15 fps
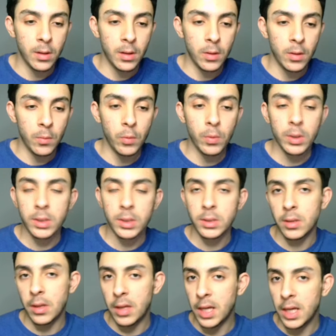We want
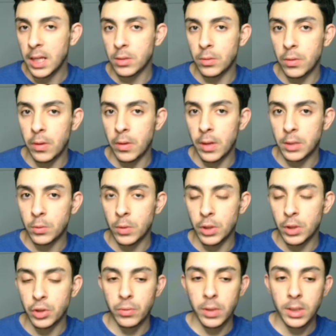the answer to that
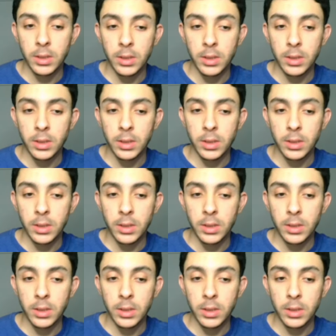question, right?